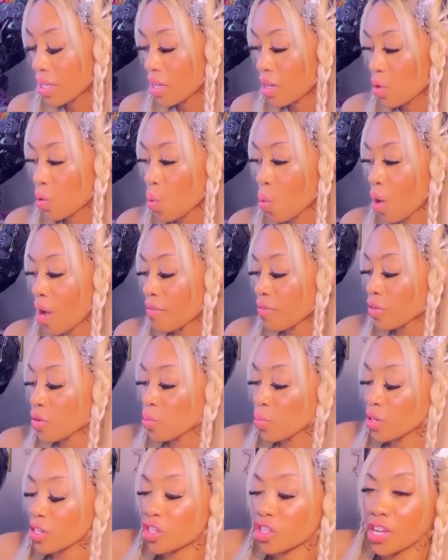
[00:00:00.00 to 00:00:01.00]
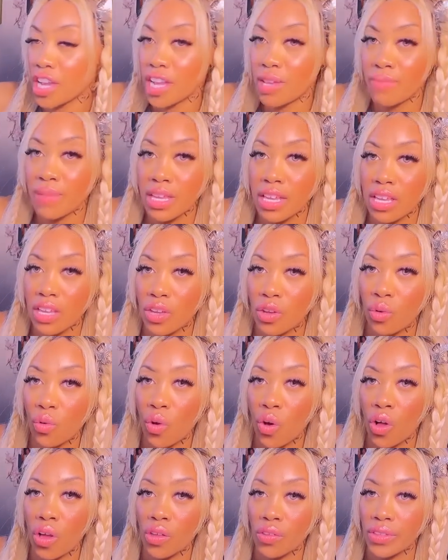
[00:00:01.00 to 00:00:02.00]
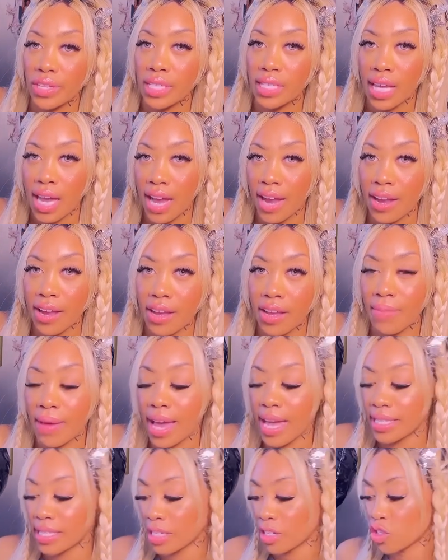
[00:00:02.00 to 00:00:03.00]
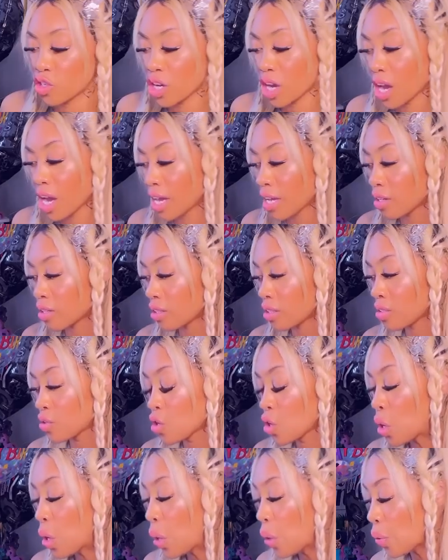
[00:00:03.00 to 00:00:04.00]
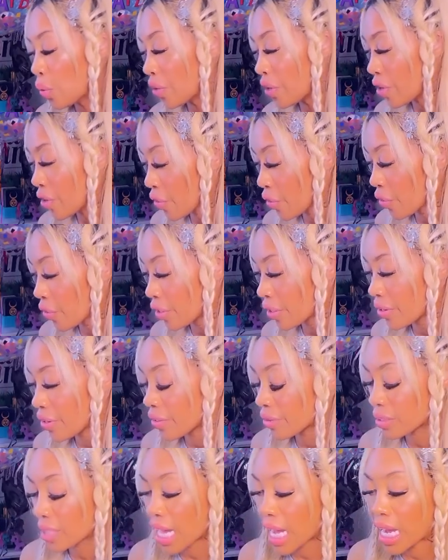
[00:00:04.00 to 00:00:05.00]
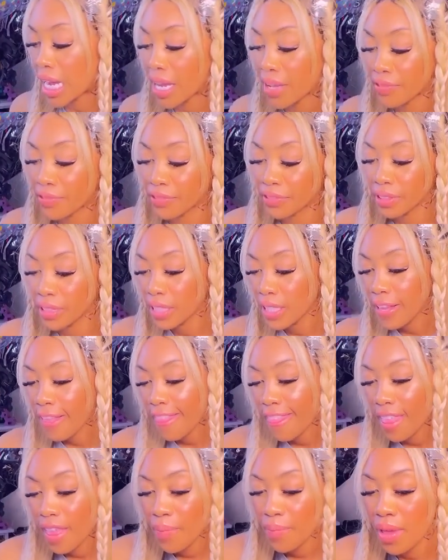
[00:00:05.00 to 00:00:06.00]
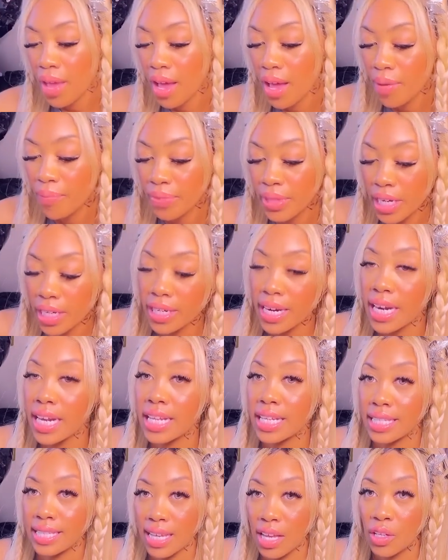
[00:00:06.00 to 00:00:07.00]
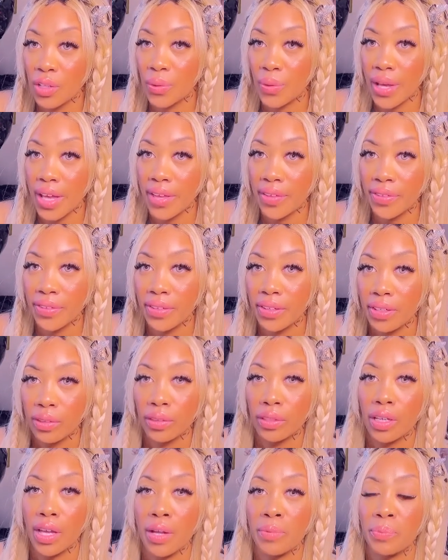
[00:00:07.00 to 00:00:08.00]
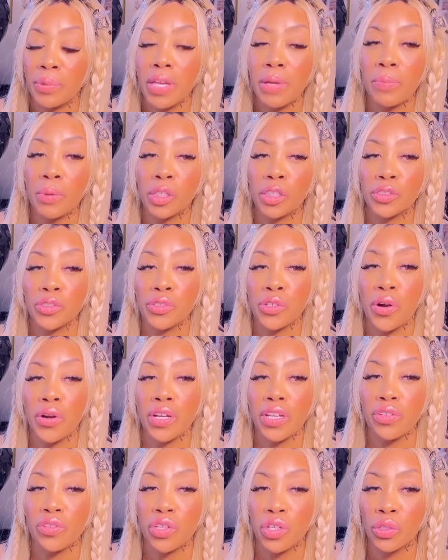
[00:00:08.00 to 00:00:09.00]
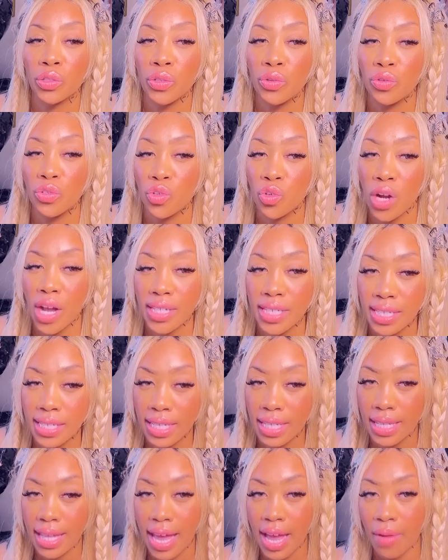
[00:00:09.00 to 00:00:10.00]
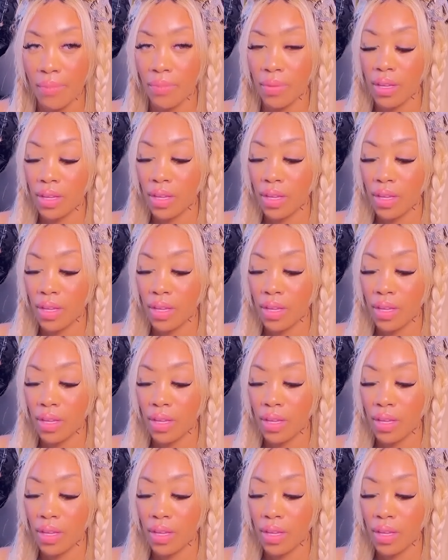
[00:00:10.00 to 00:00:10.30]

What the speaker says: Whoever was shaming you all the time as a child or in your earlier life, they're getting dealt with and people are starting to lose trust in them.